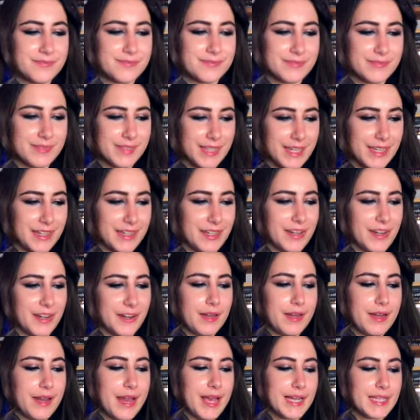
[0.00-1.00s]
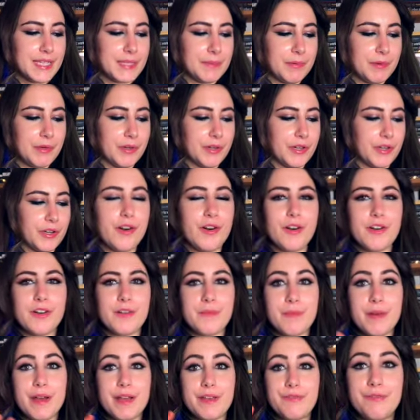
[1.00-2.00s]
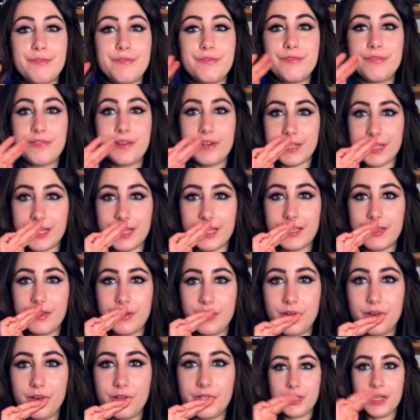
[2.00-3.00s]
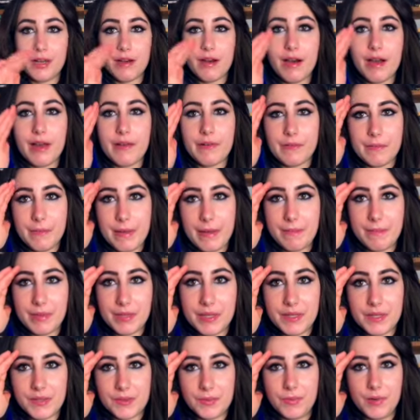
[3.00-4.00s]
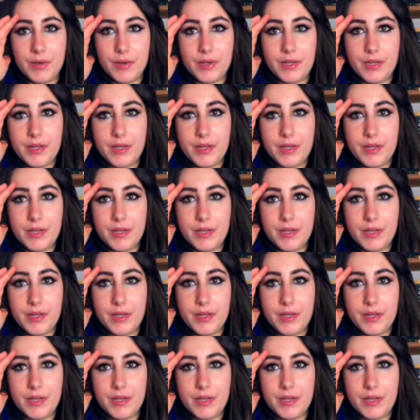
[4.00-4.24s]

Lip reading: there you go. Next book, oh my fucking god, I remember this one,